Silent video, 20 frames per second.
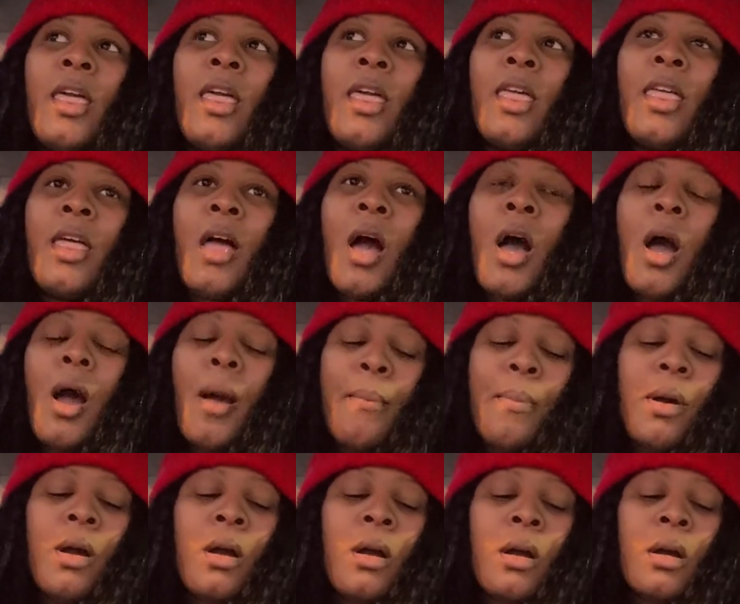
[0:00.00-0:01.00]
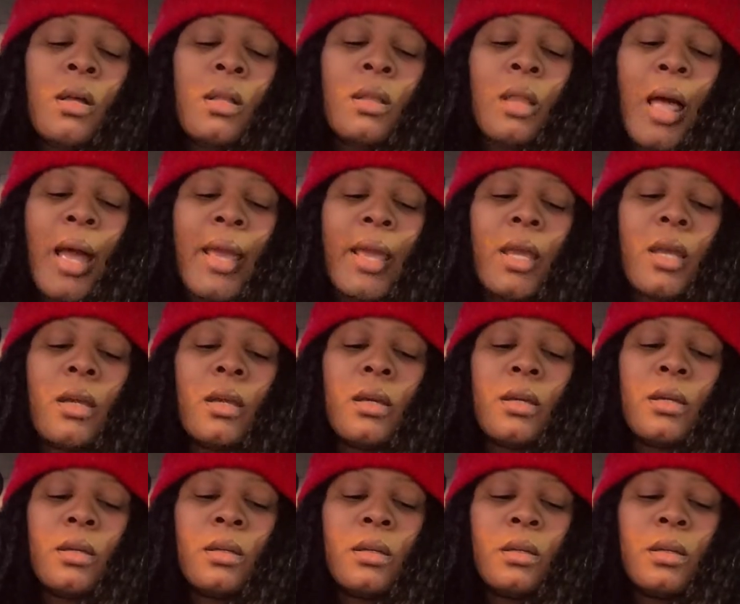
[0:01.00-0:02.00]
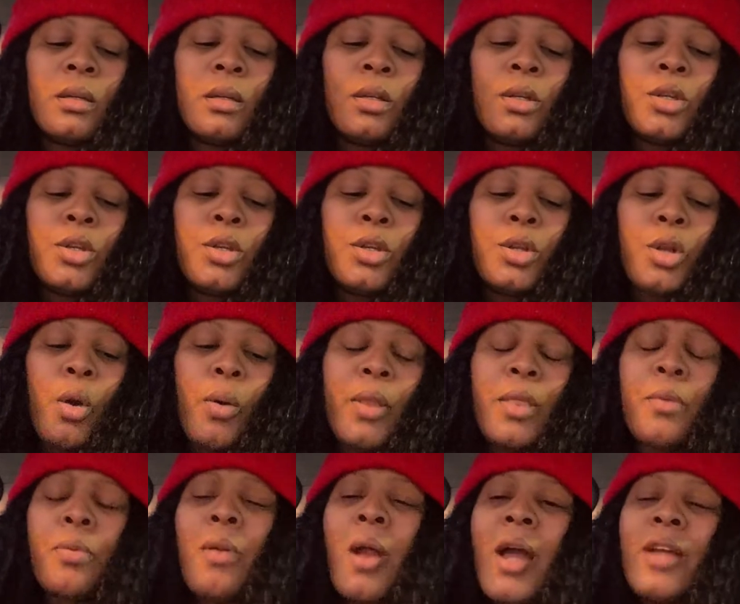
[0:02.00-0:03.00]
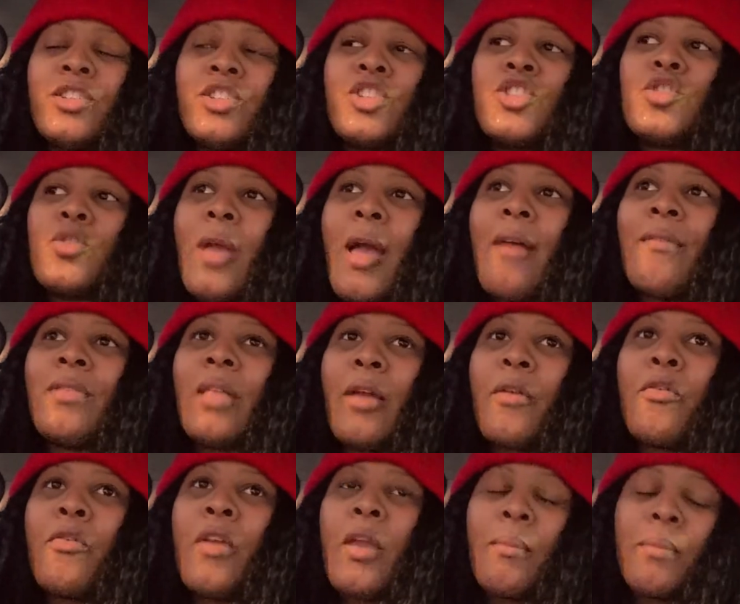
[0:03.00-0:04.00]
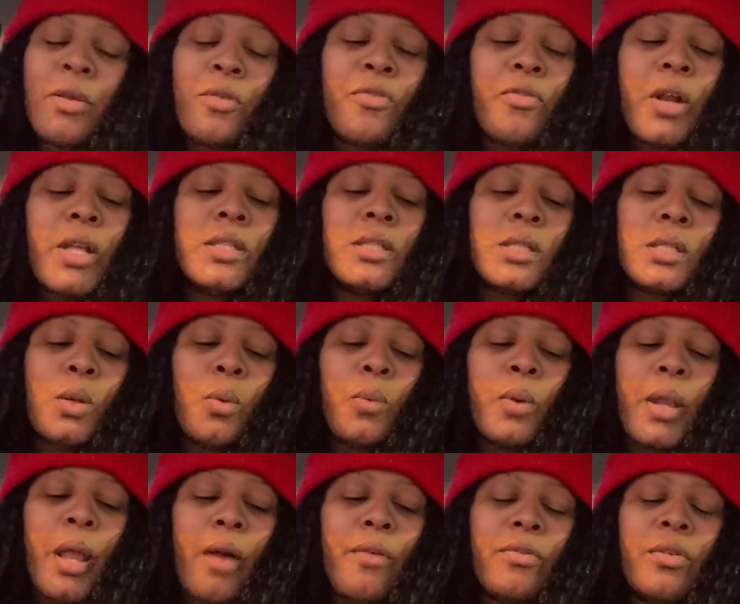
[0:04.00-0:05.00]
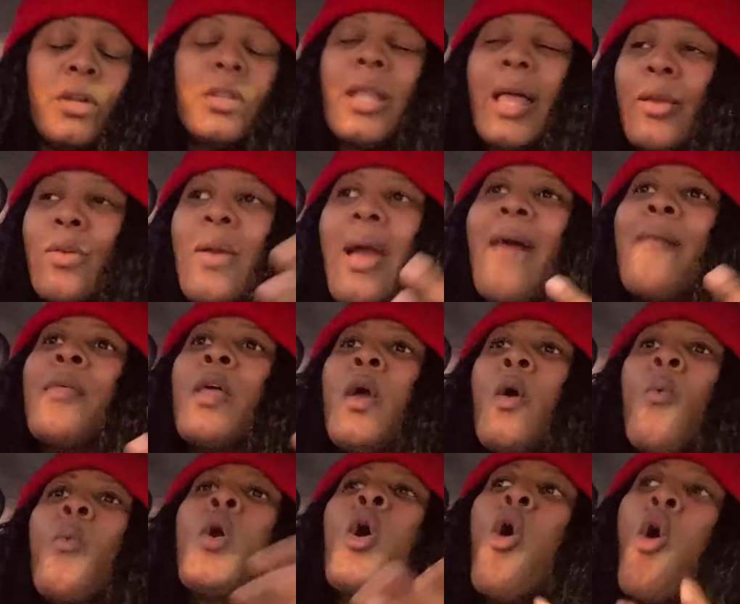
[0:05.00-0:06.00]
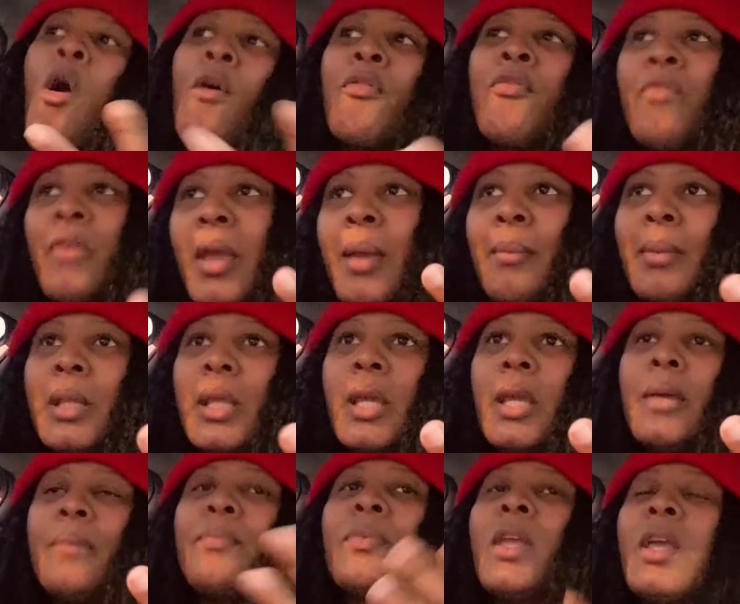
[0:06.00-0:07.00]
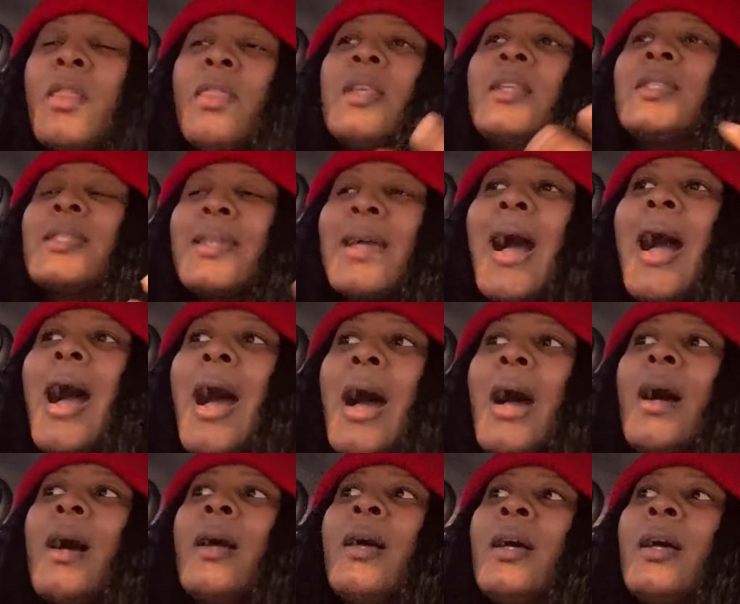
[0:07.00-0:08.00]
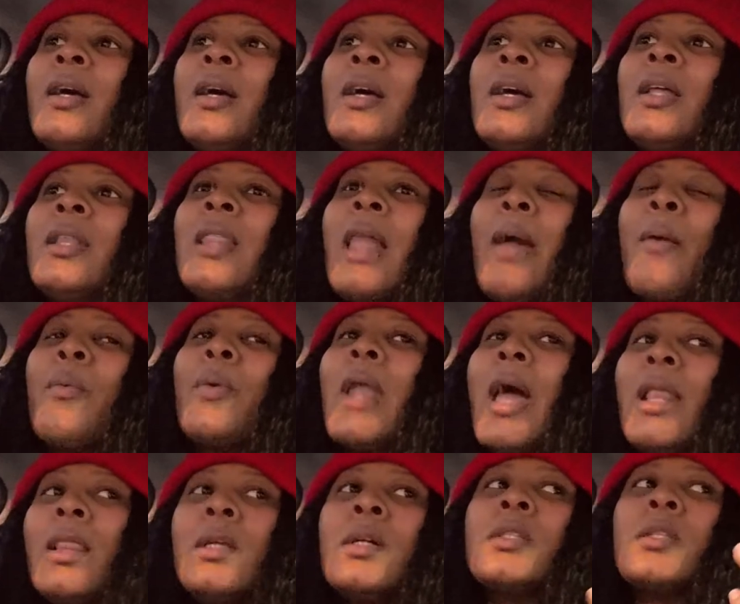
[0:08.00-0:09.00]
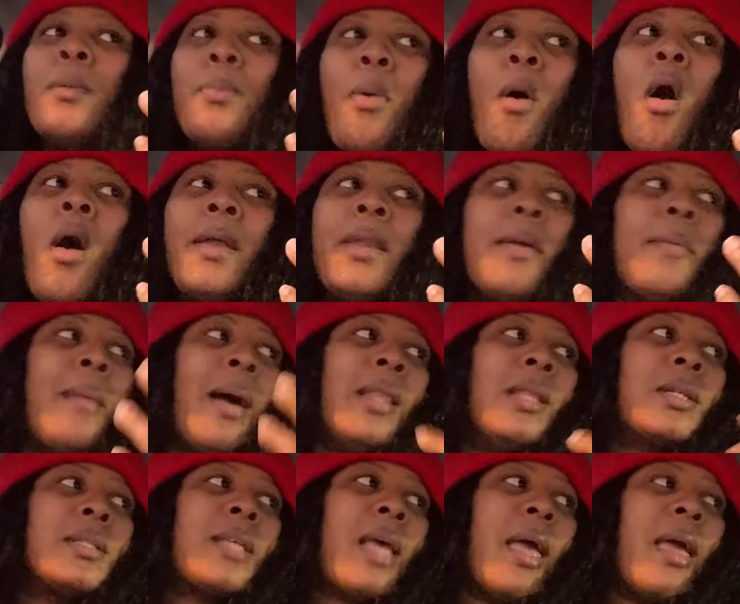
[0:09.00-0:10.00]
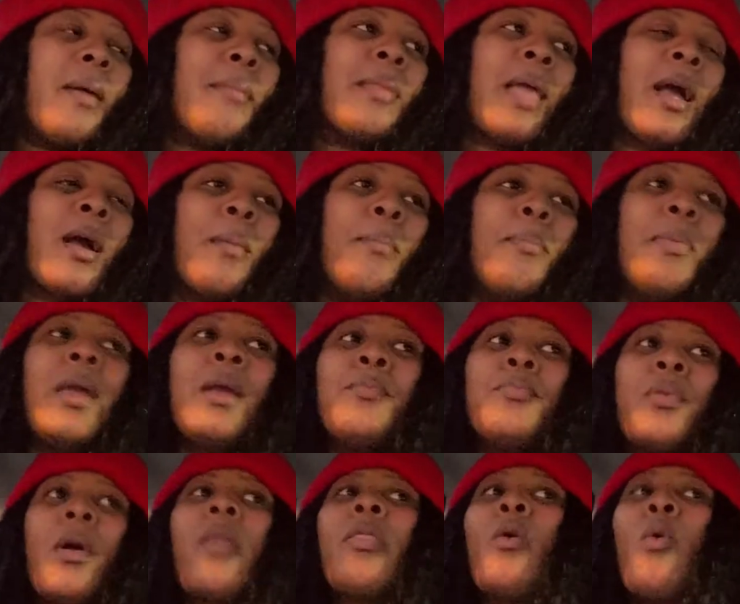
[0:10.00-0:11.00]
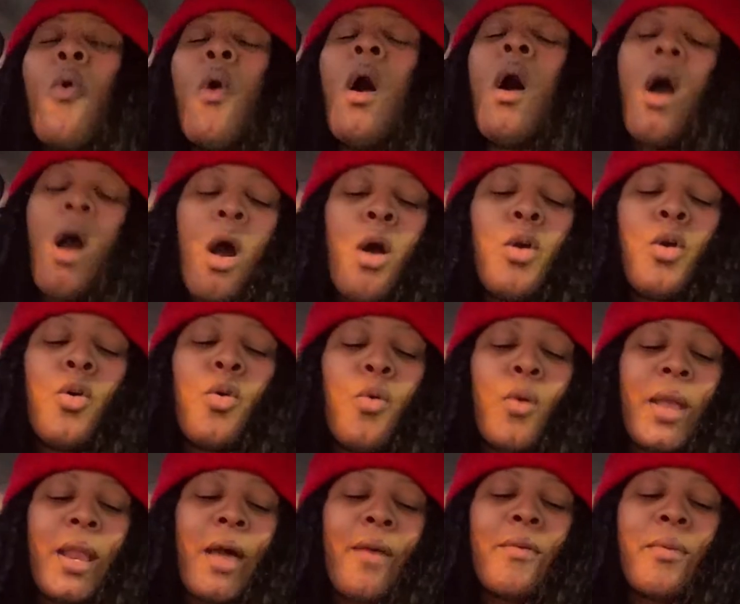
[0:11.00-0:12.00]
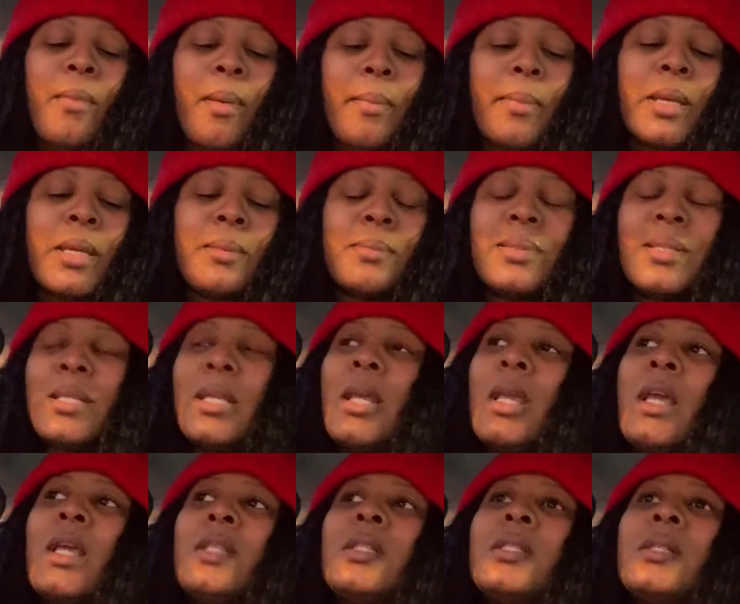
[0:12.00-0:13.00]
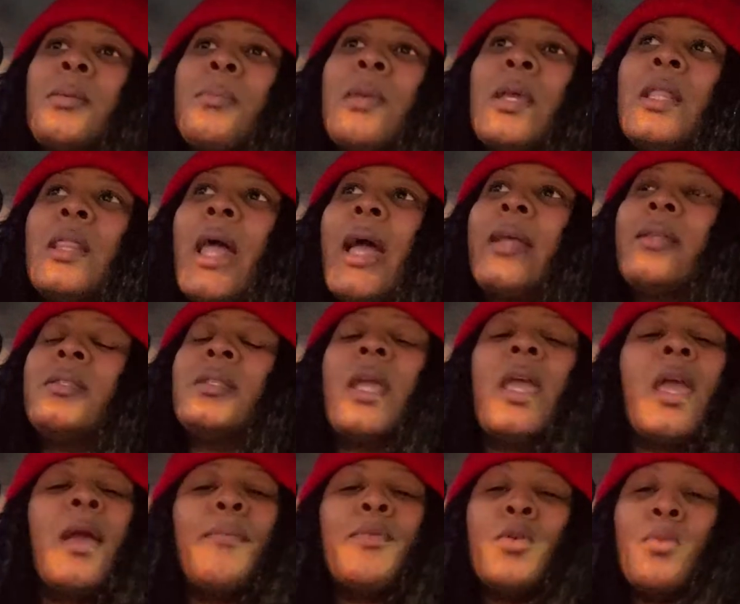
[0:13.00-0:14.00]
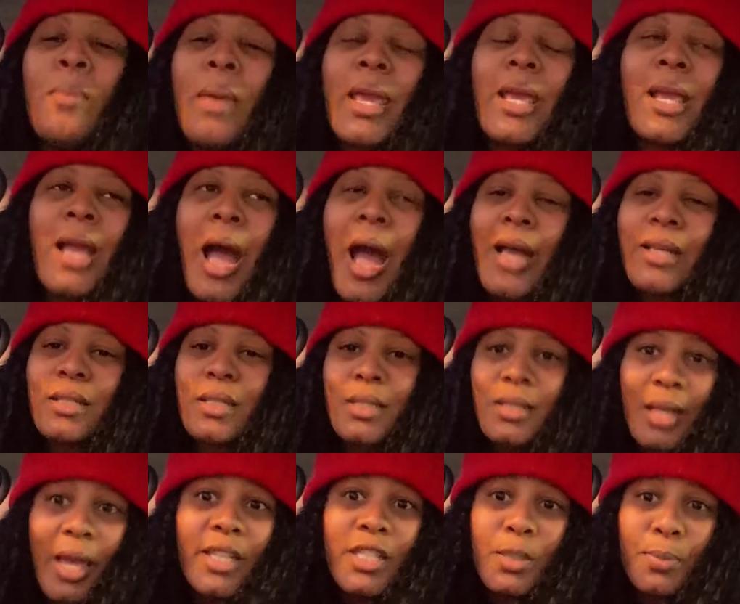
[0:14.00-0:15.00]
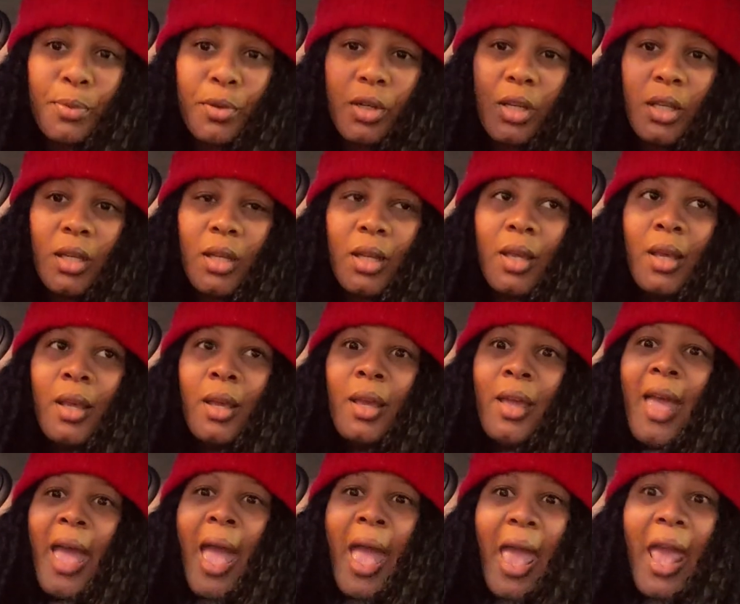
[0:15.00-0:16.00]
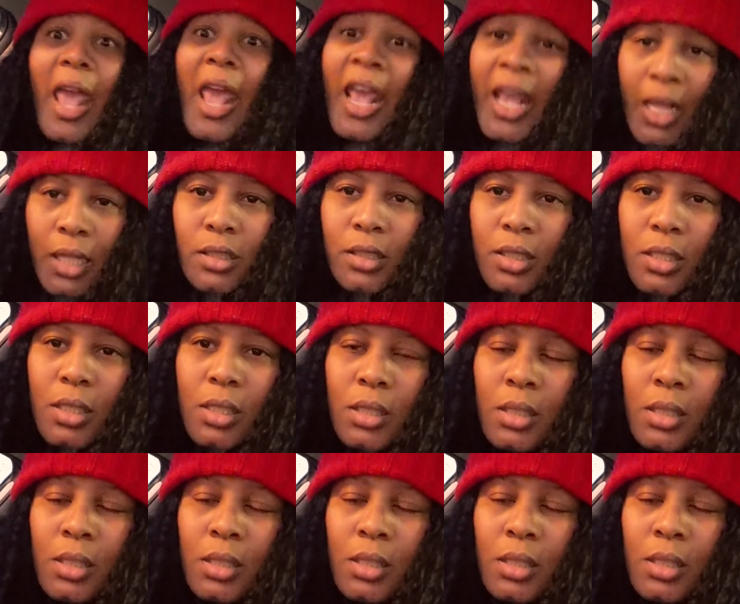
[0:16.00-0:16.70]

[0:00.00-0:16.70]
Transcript: um, like, you know, in the projects you have like family friends or whatever, like you have, we're all family. And this guy, like when I looked upon him, I looked at him like a big brother or uncle. And I remember him saying to me like, damn, you make guys desperate at eight.